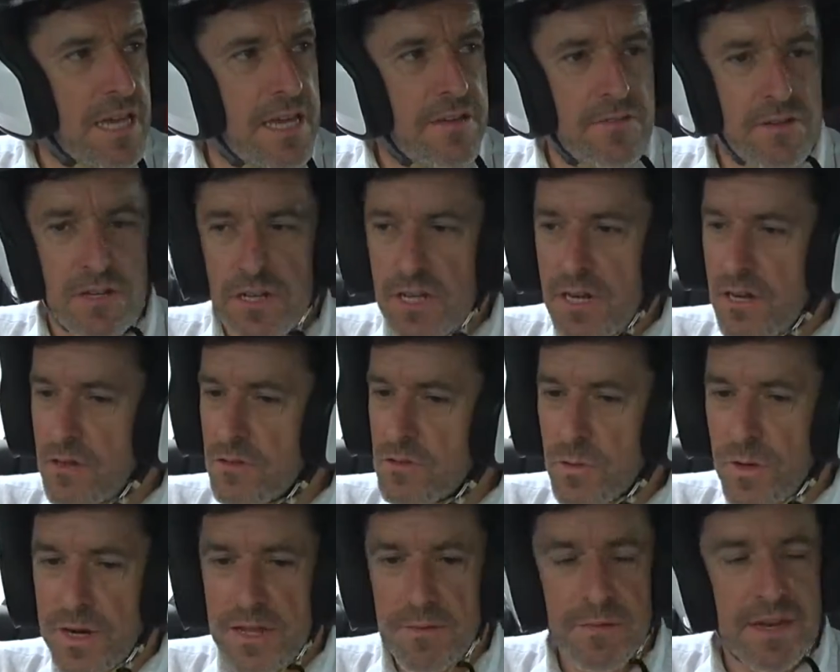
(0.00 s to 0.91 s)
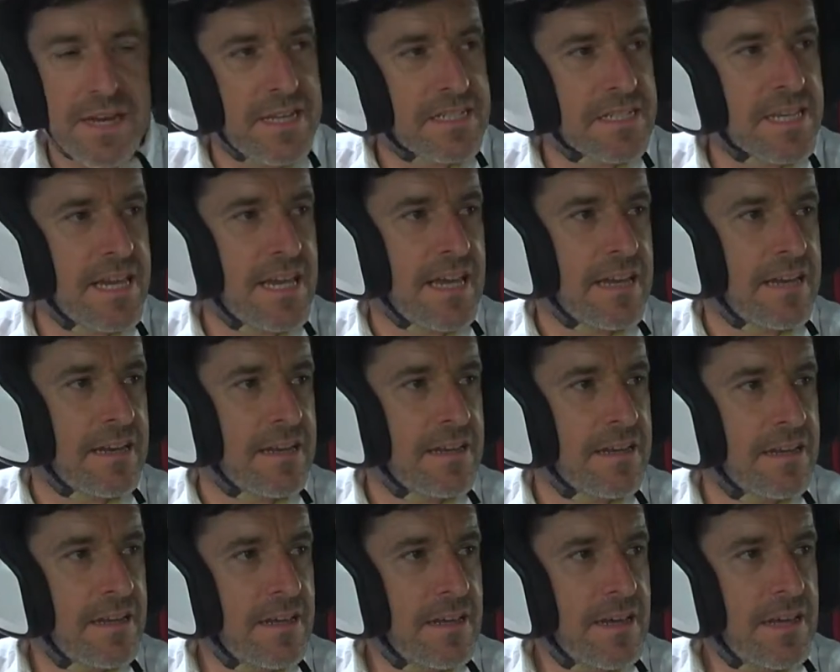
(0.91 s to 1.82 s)
Even 20 minutes in,
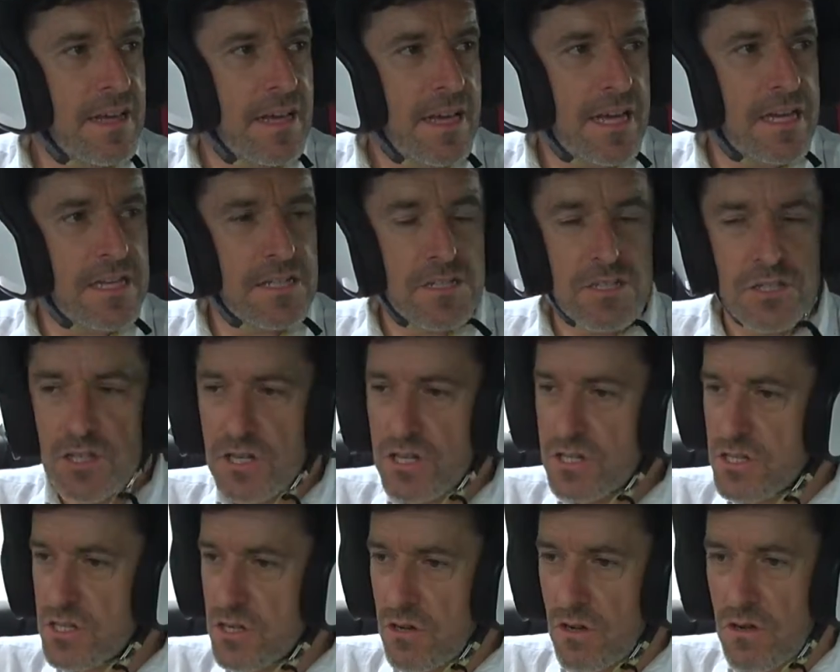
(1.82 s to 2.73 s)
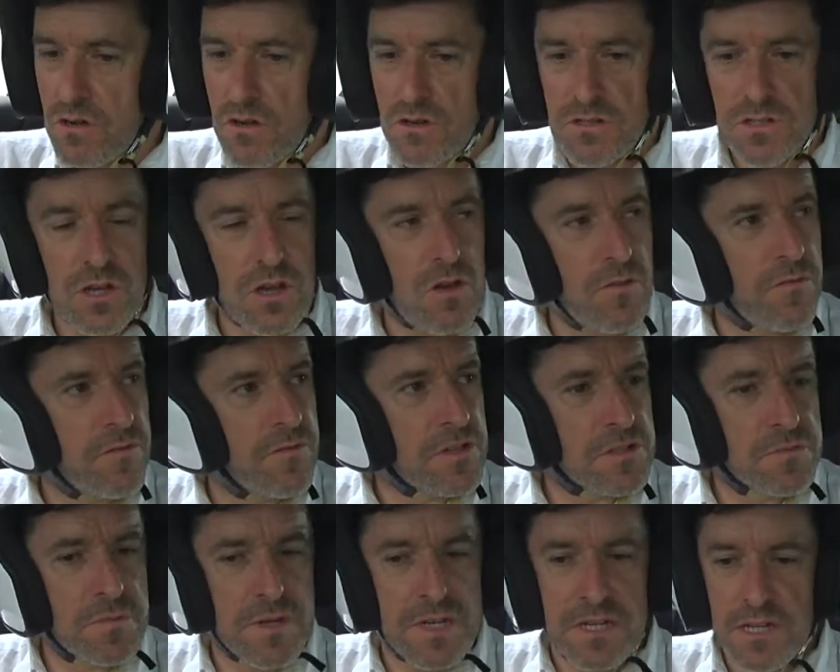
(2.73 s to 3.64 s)
it's just got lots of
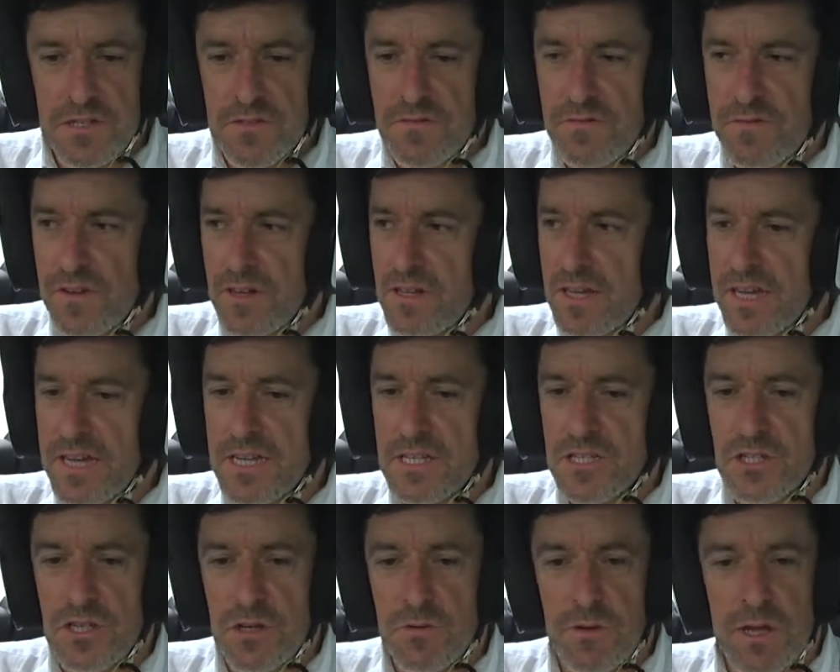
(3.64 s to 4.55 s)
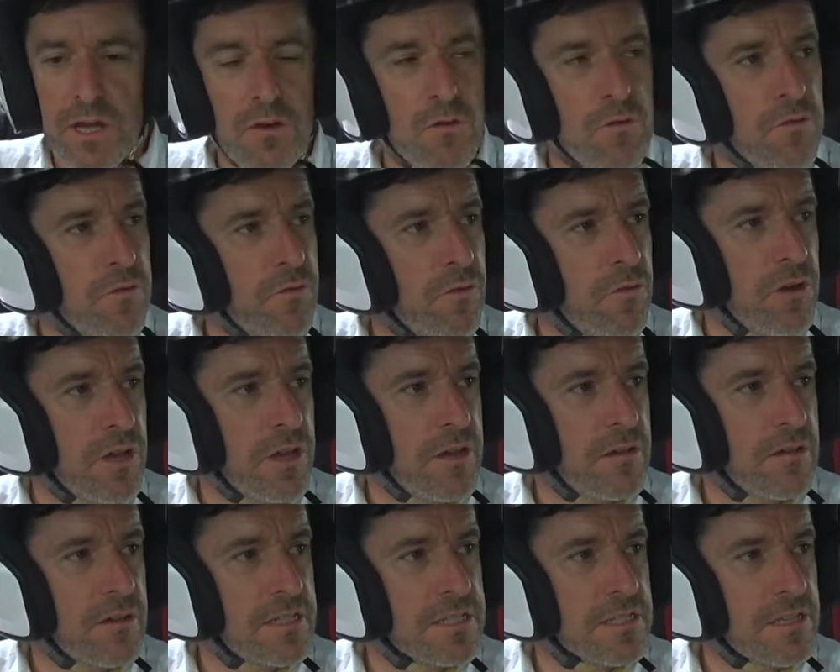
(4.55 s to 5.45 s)
confidence, but it doesn't feel like it's doing it all for you.
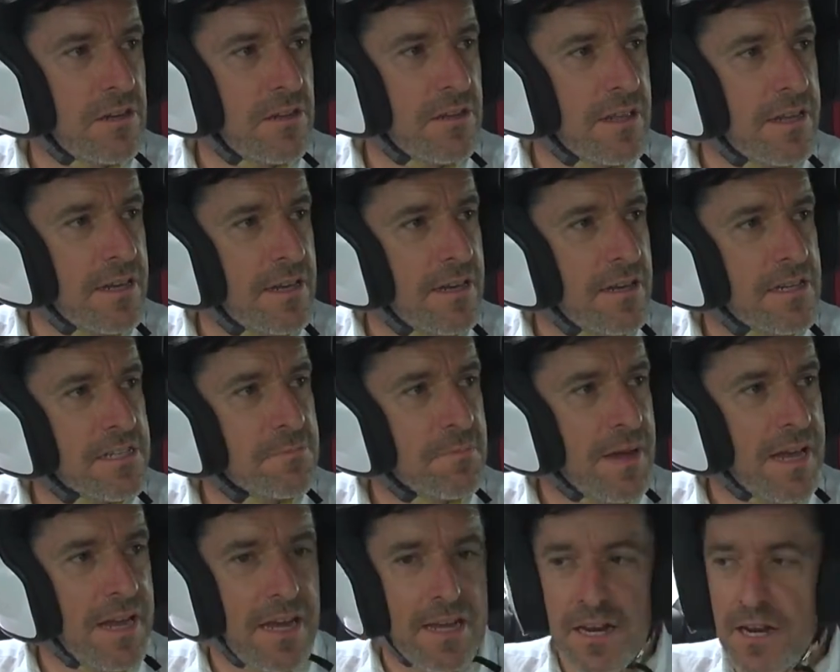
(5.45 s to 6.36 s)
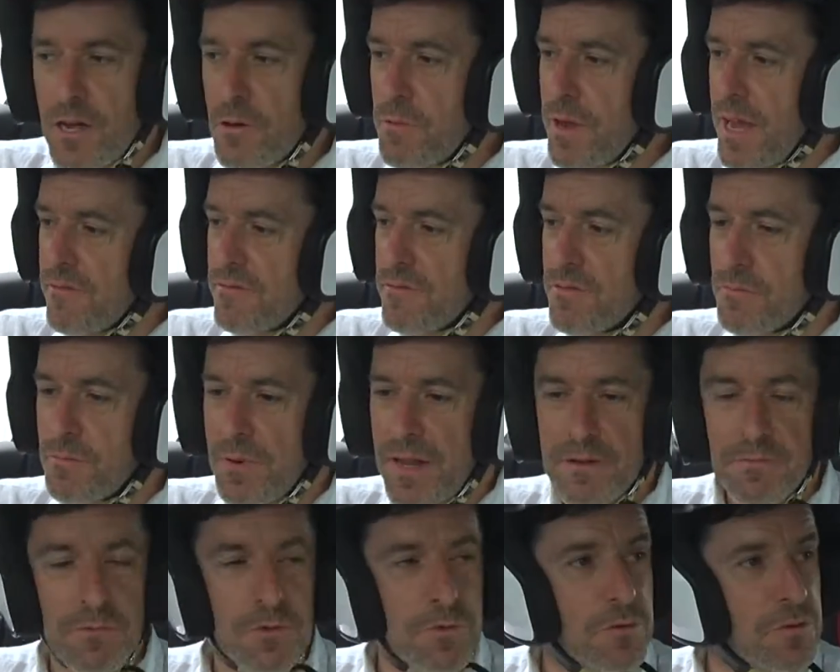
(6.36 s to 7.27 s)
It's got a nice balance, and I know we haven't
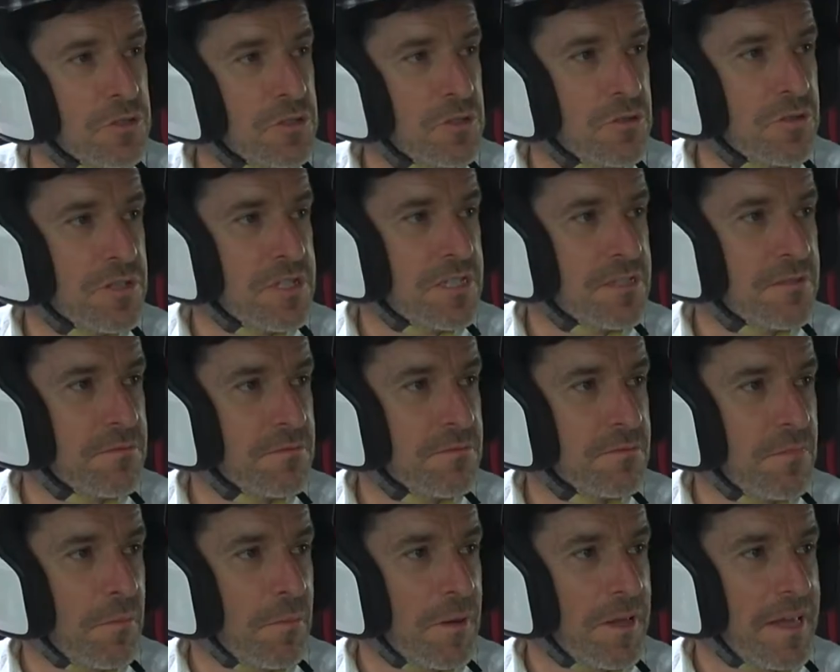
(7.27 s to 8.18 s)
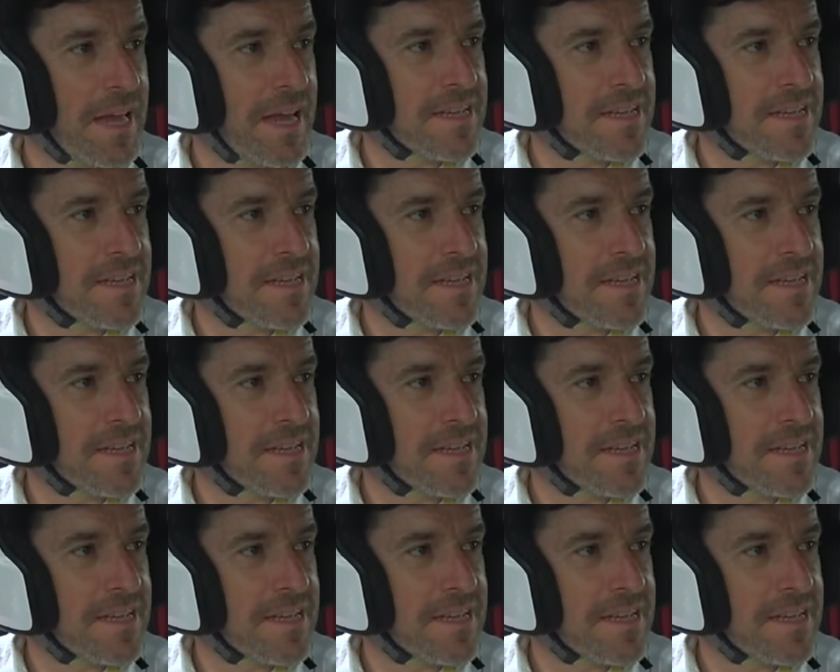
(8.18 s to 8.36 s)
played with all the toys properly yet.